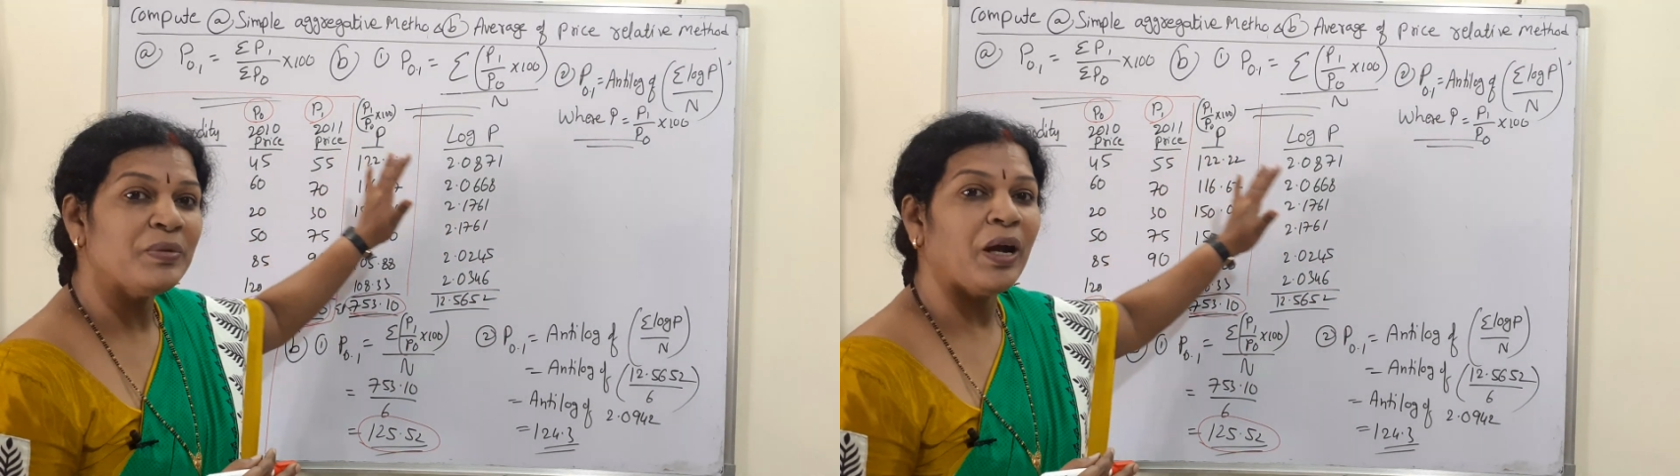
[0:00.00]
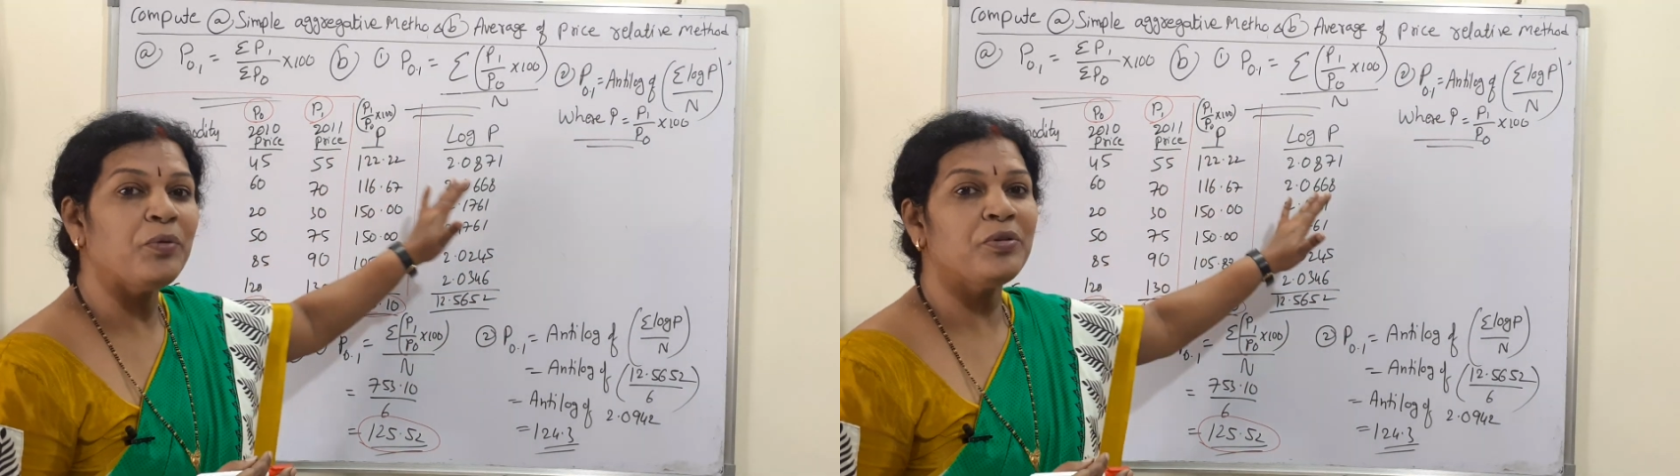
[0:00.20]
we
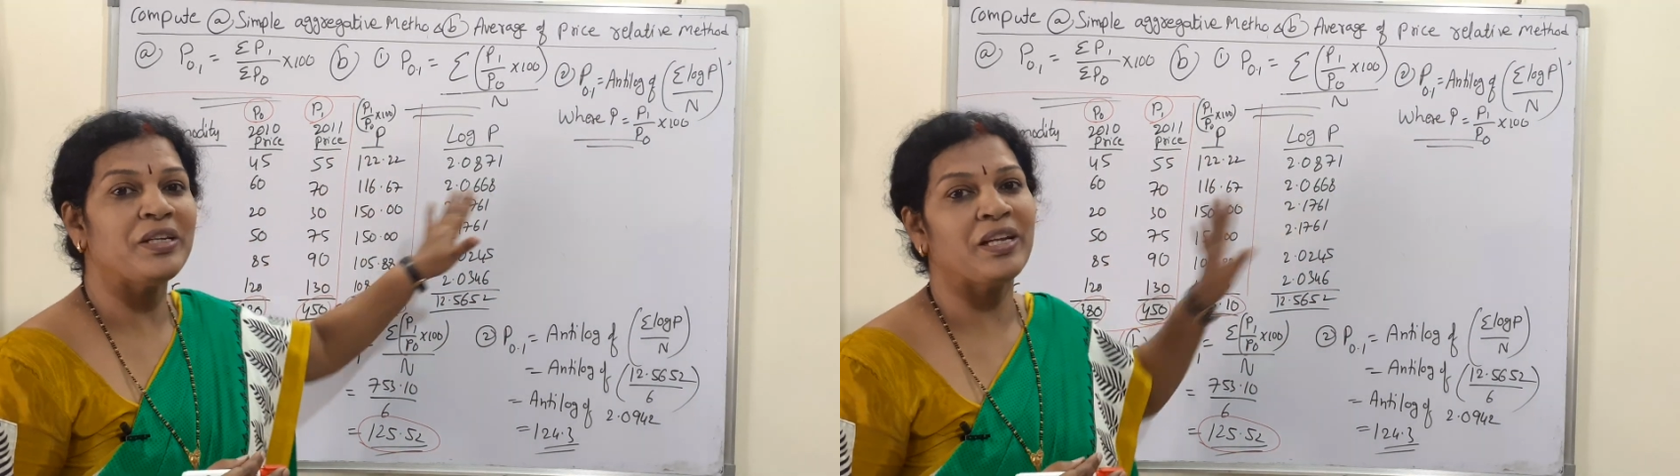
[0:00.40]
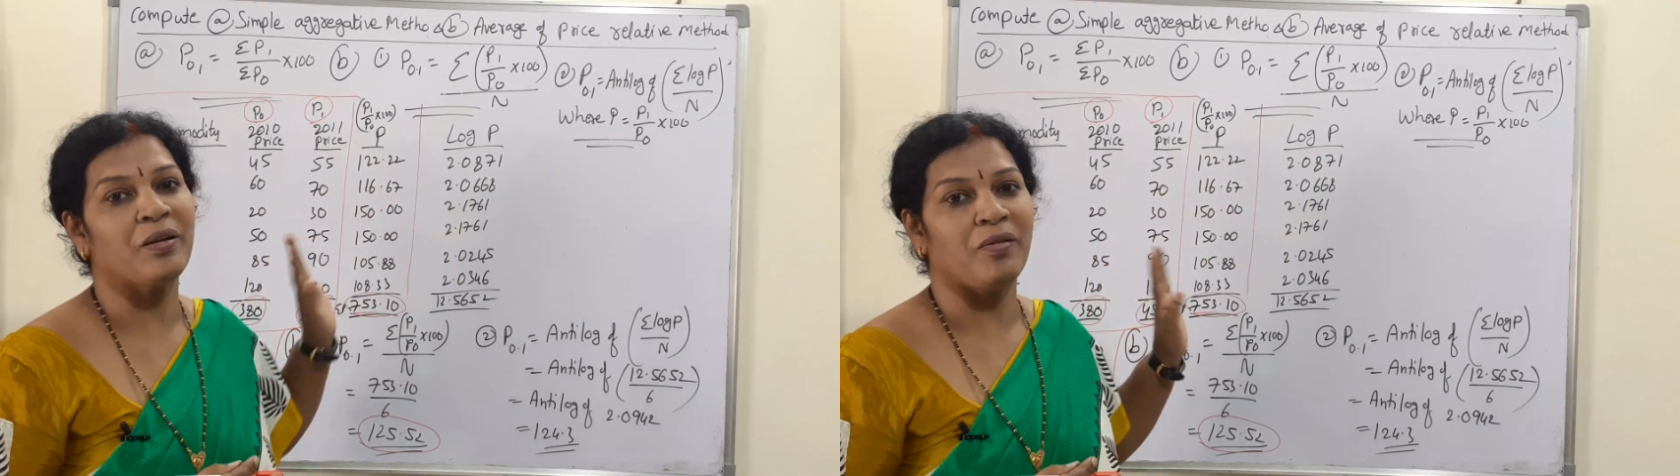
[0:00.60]
have to
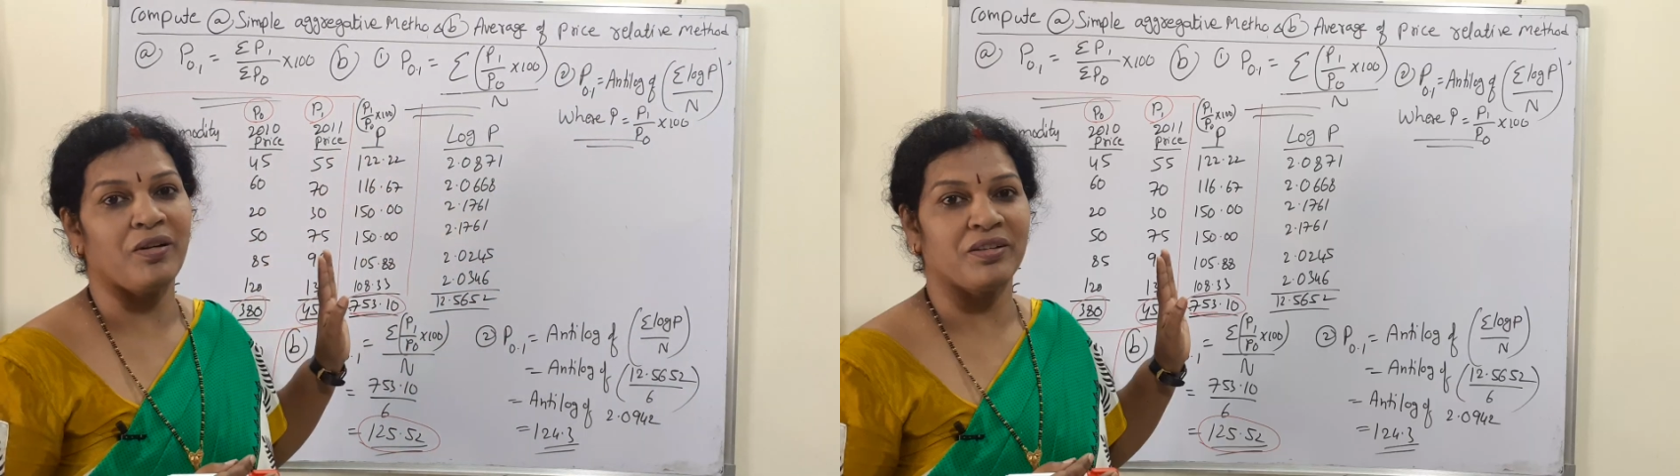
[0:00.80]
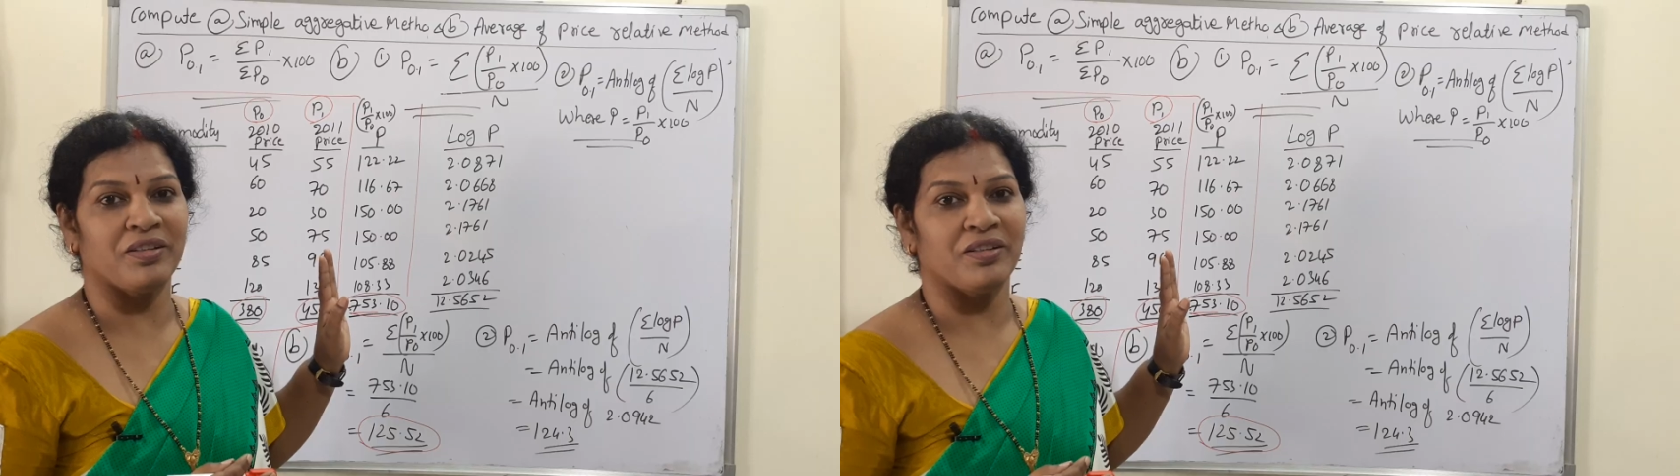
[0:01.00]
take
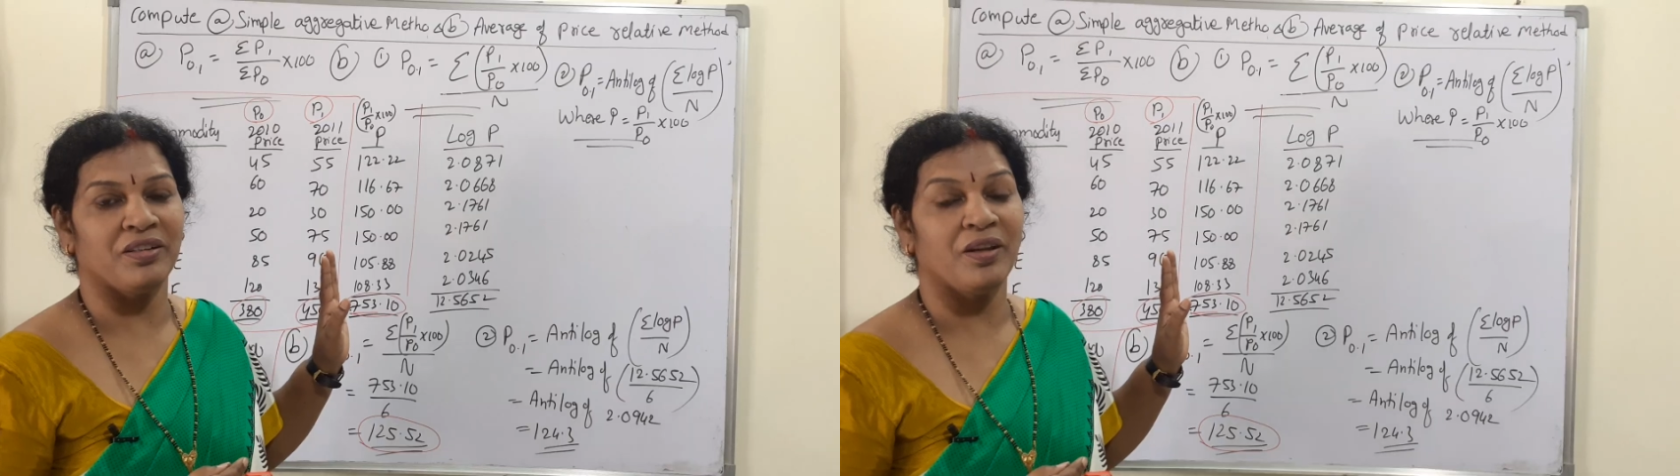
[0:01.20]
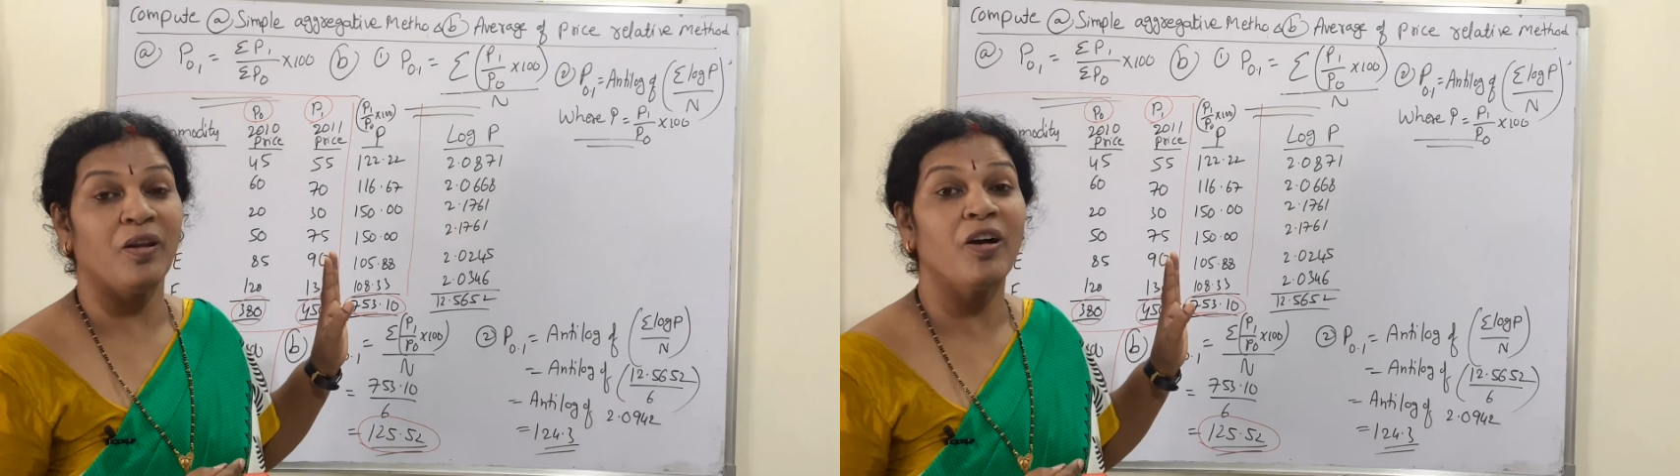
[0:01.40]
log
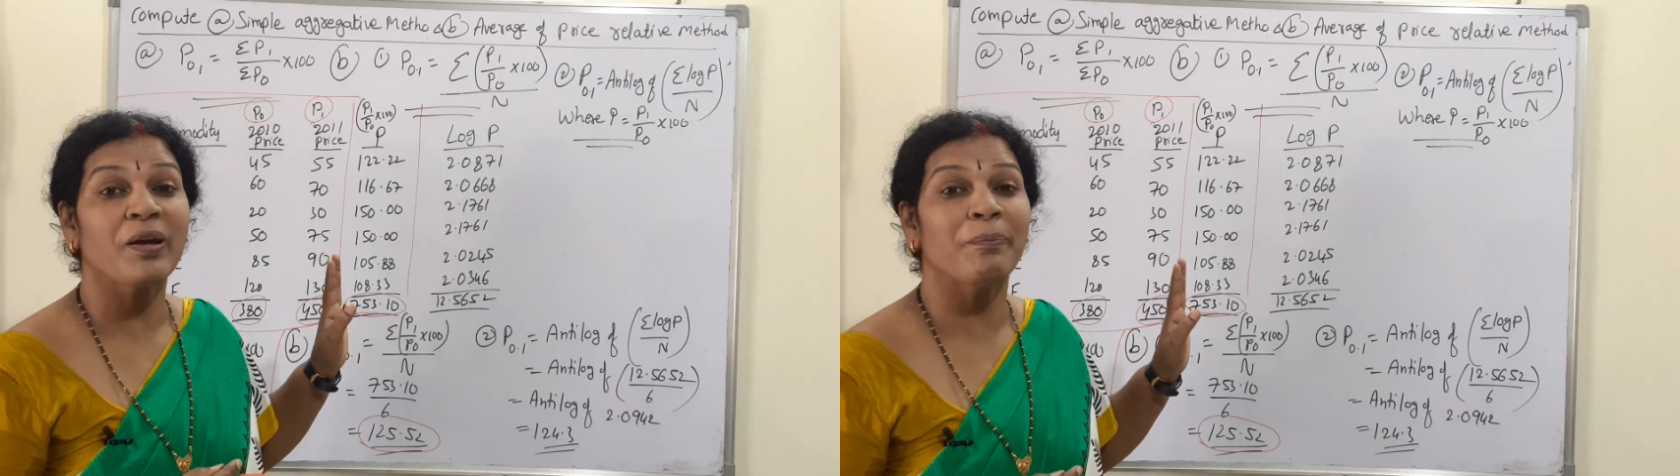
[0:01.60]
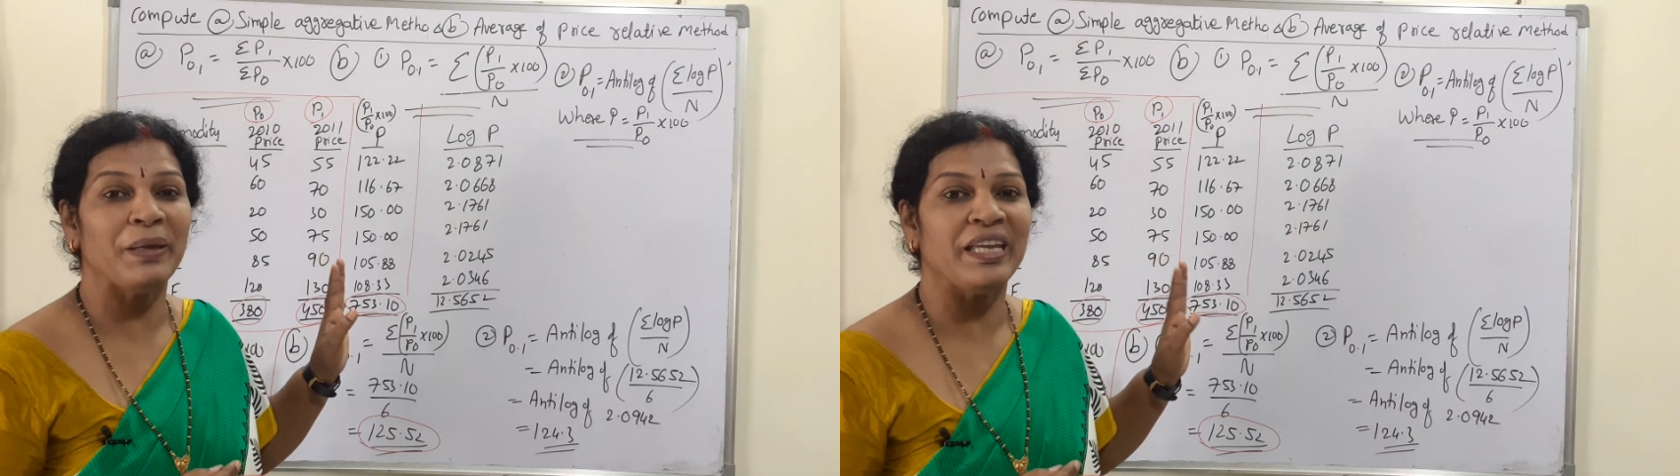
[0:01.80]

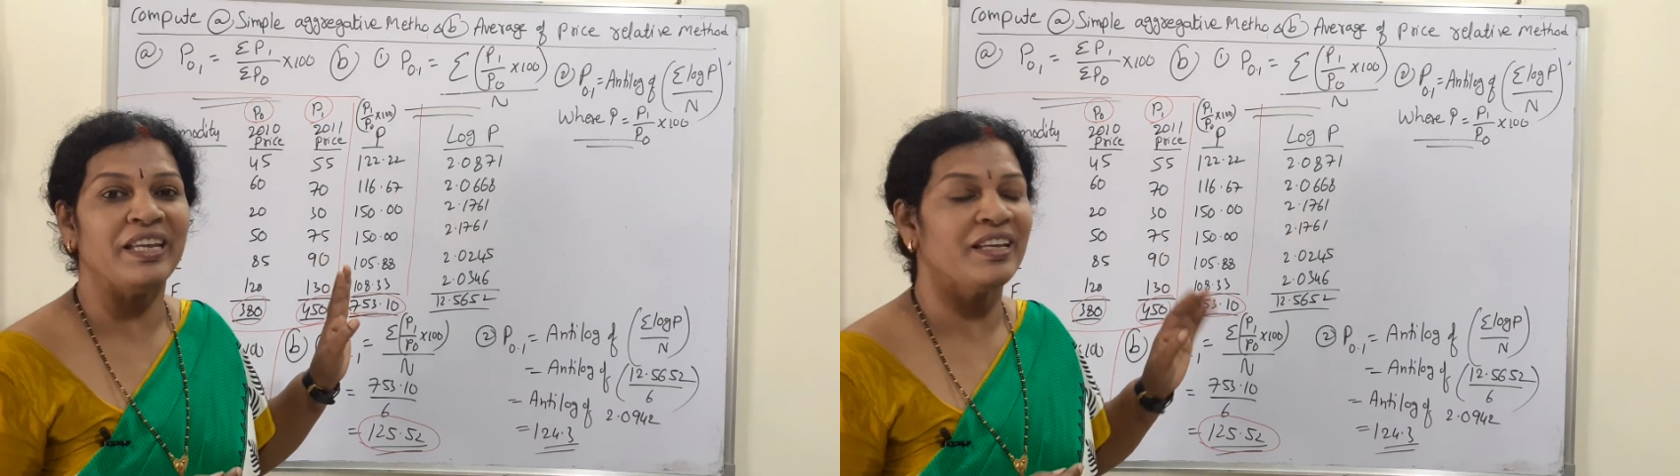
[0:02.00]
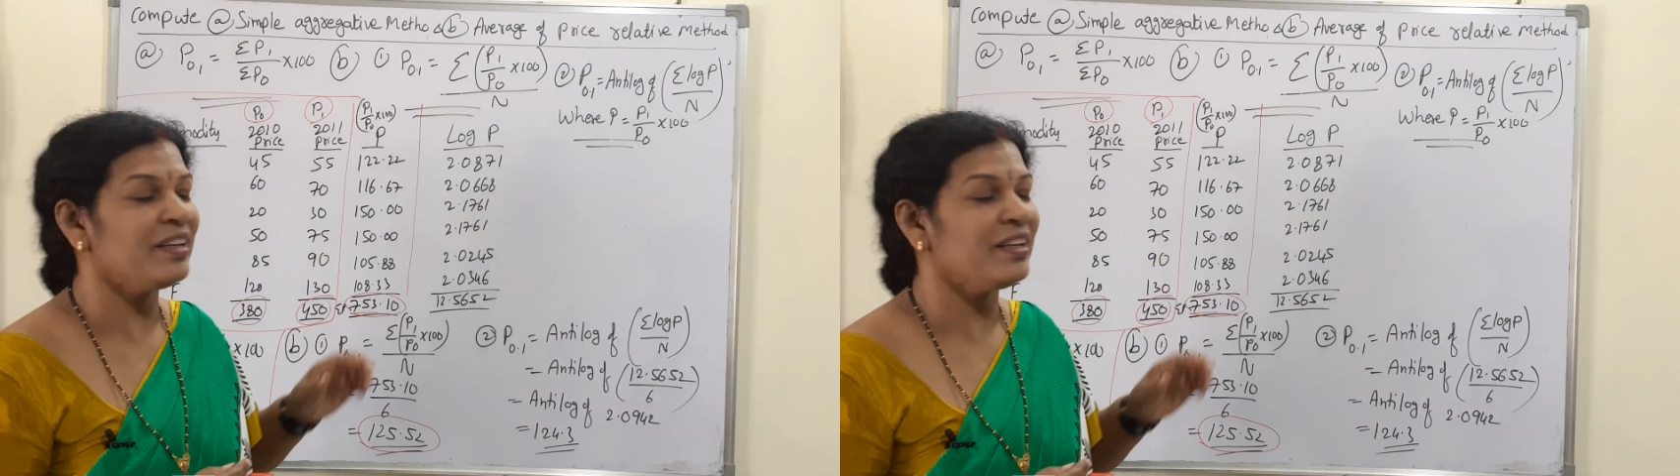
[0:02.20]
P.